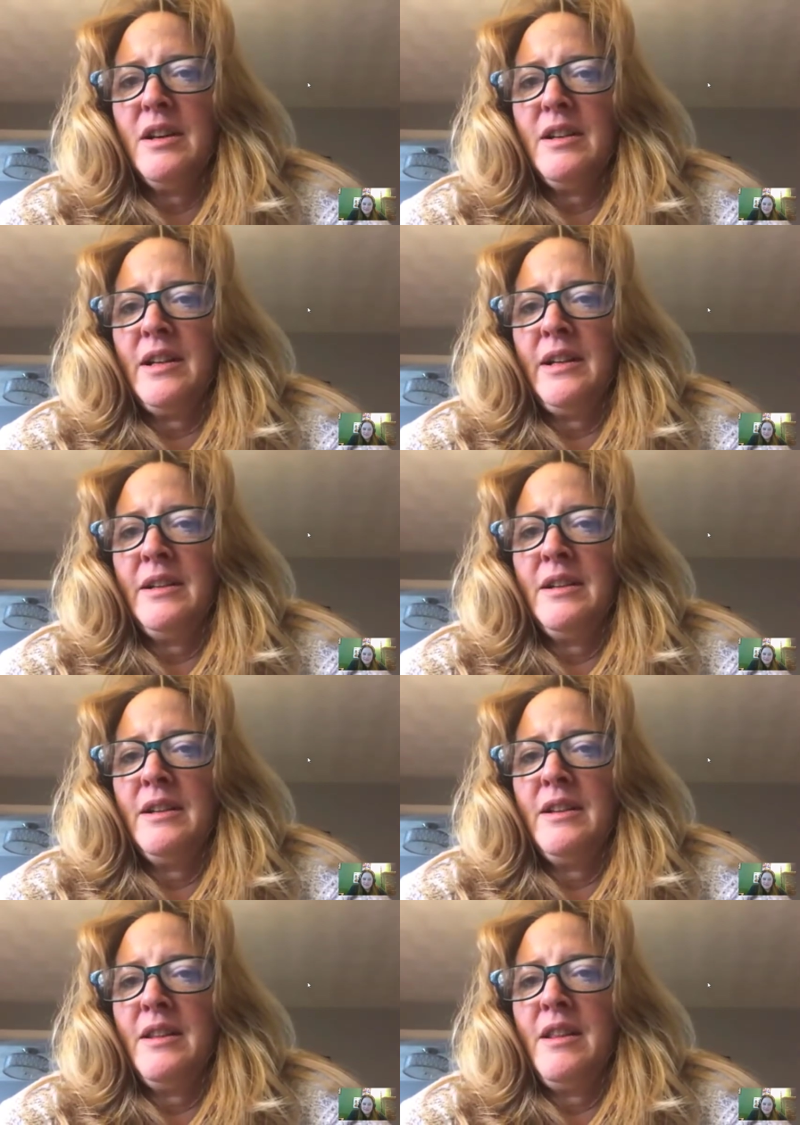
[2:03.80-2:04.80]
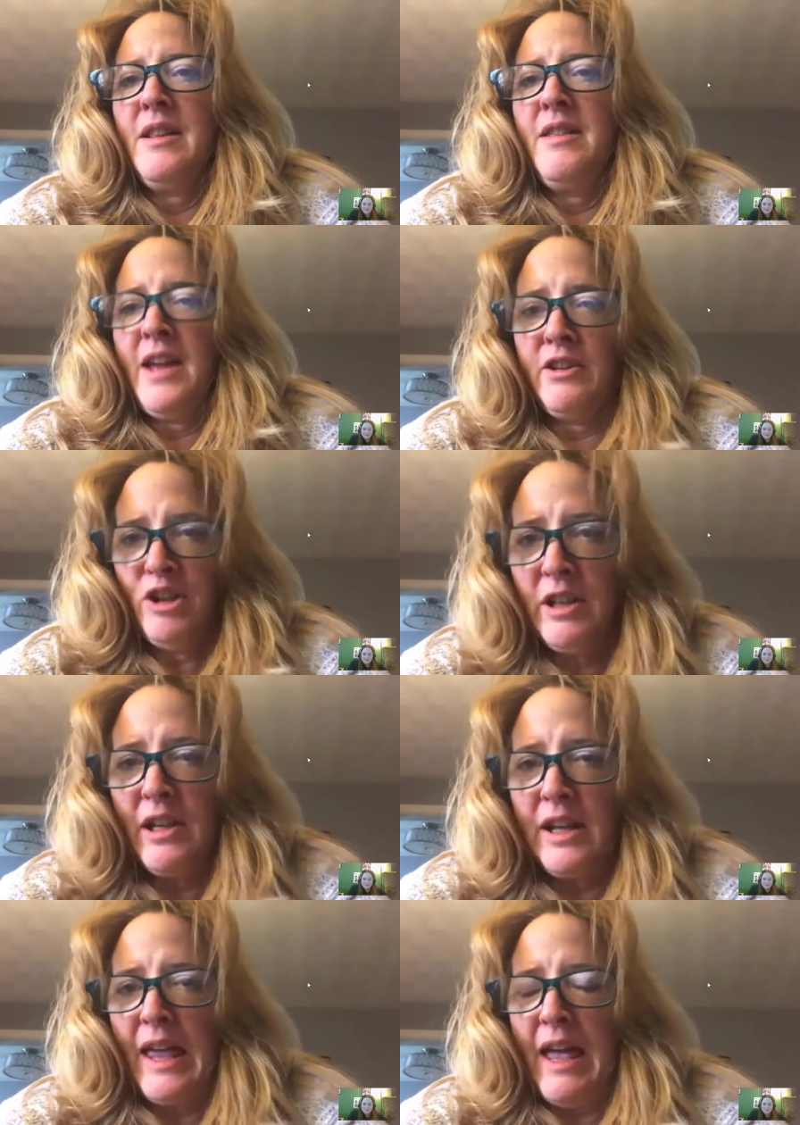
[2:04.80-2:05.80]
uh, then
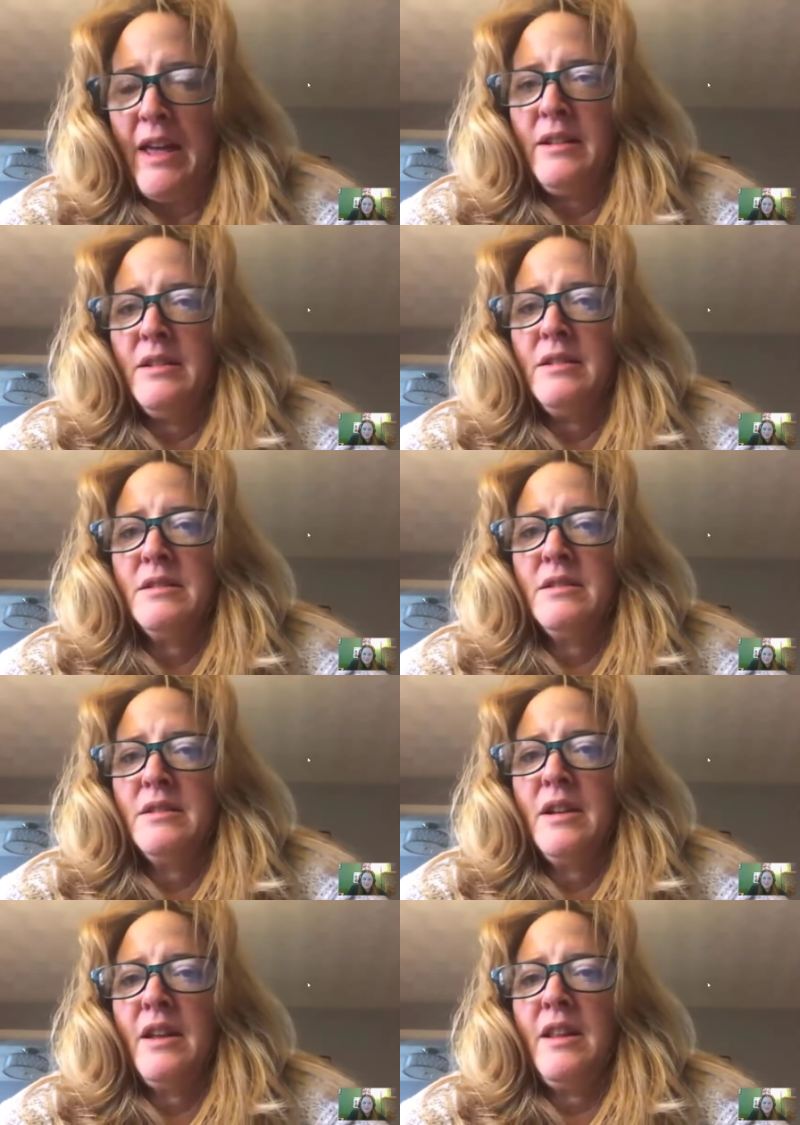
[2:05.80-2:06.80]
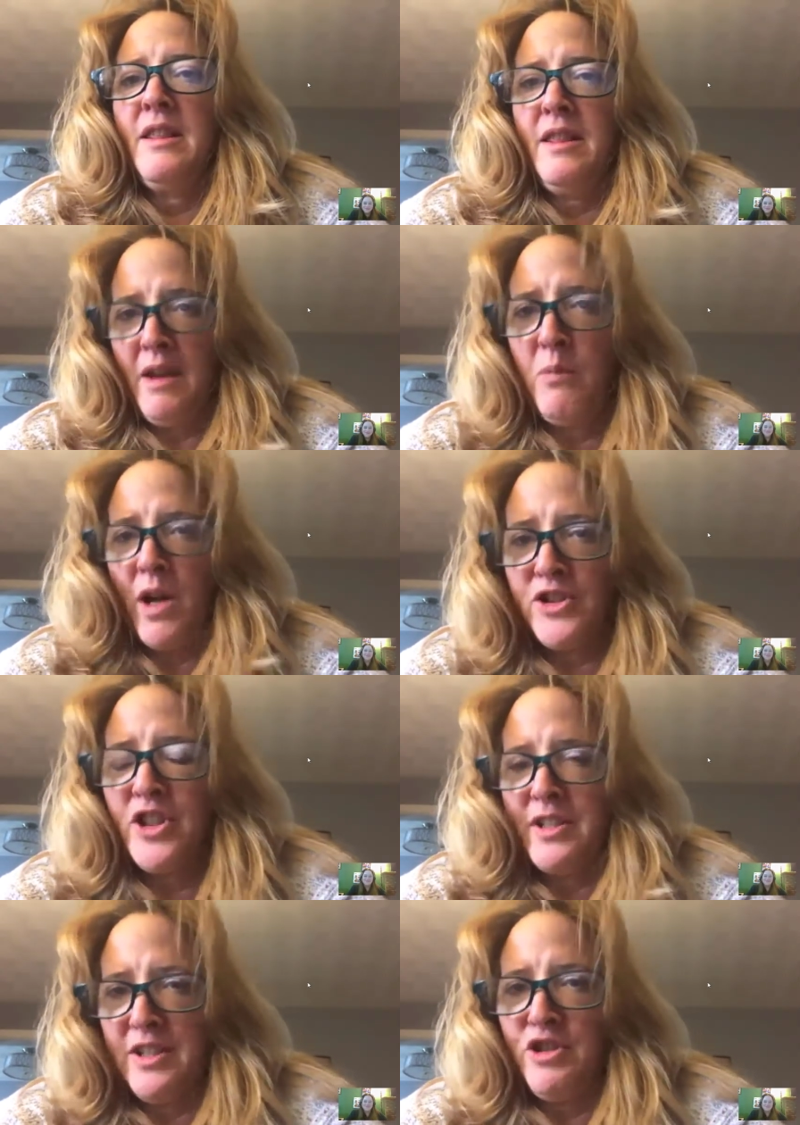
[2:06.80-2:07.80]
cooking again, and then
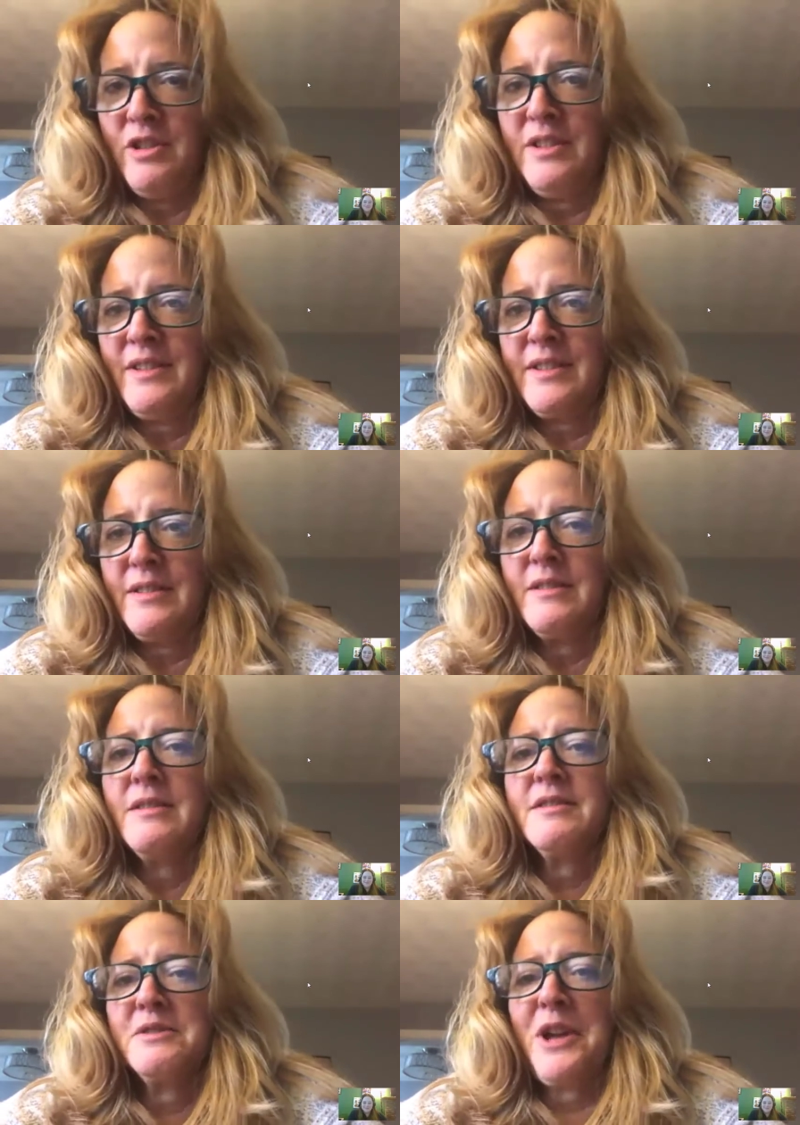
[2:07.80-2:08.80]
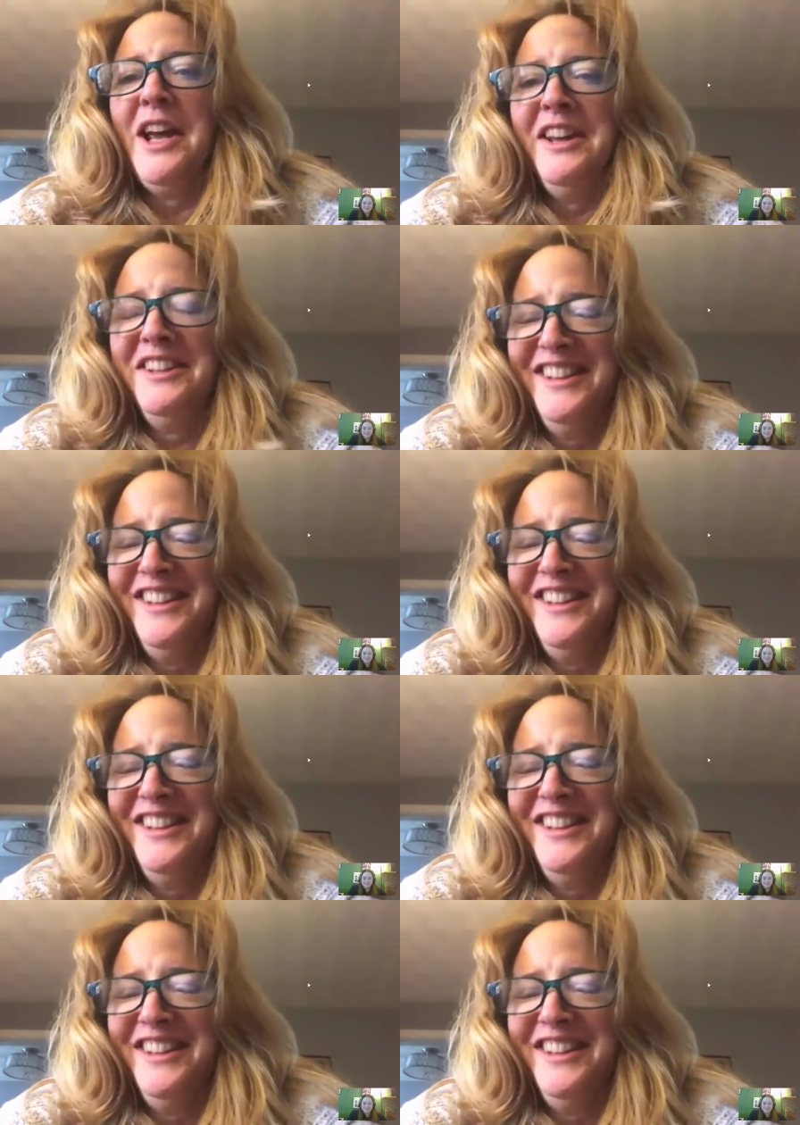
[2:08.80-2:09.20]
washing dishes.